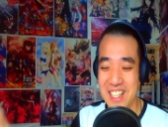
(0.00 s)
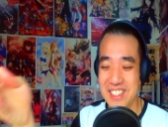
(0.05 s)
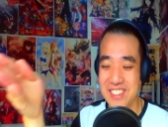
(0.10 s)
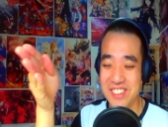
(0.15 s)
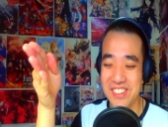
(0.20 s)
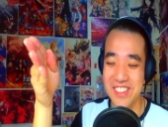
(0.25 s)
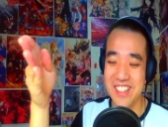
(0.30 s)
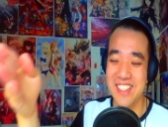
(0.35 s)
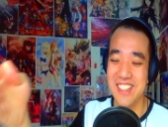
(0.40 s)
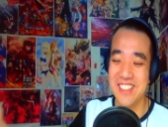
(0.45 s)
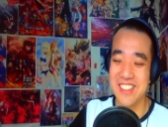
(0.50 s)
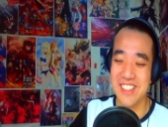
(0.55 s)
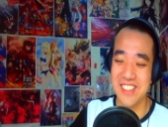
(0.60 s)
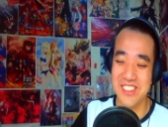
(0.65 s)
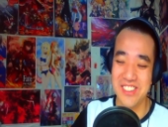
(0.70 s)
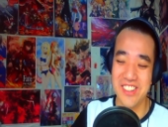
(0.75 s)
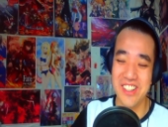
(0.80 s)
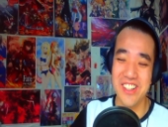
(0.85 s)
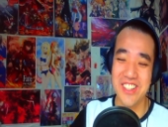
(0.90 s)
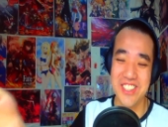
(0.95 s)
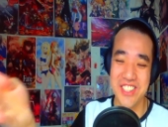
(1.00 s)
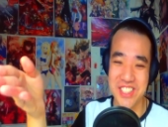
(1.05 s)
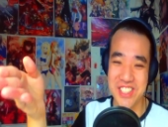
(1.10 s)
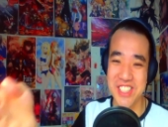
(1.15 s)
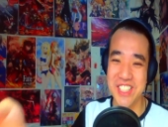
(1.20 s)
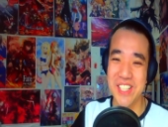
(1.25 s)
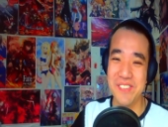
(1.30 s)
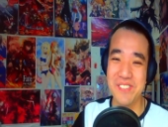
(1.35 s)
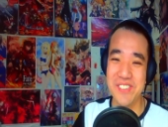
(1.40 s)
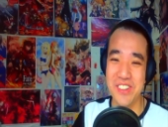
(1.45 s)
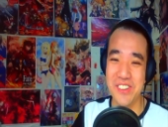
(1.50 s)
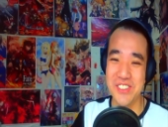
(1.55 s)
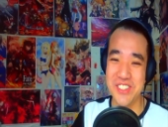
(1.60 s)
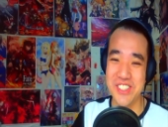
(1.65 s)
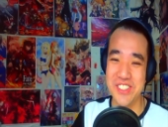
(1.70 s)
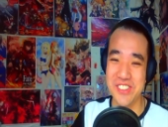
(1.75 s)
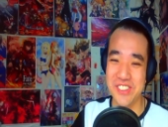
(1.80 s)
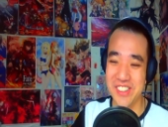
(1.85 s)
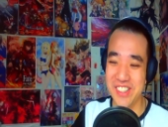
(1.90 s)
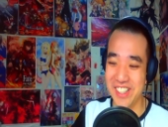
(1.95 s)
Dude, the nerd shipped
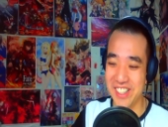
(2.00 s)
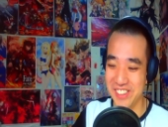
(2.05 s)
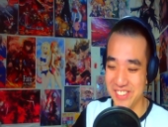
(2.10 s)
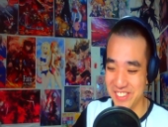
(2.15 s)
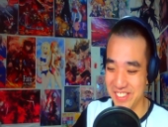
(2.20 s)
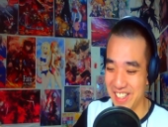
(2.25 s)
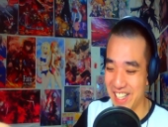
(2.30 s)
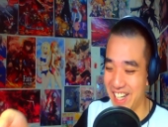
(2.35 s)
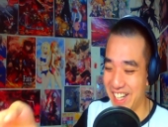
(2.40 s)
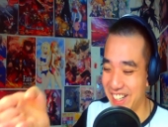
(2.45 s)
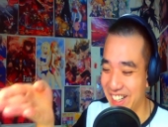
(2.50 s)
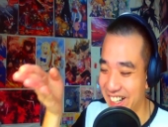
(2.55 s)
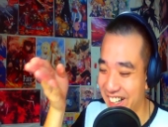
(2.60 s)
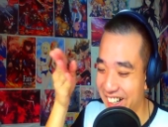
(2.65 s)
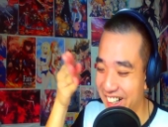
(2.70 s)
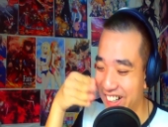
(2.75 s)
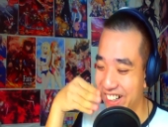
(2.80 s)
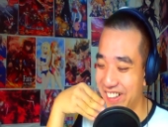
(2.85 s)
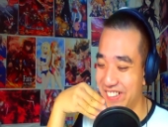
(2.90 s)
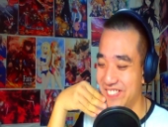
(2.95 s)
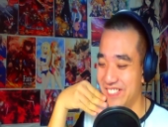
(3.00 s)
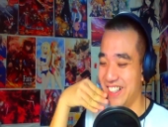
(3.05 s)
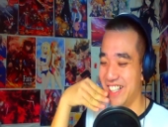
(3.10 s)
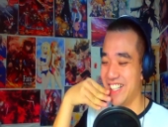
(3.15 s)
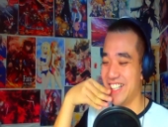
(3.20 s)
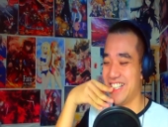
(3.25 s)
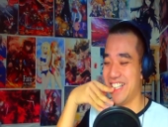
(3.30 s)
those two girls, okay? Oh my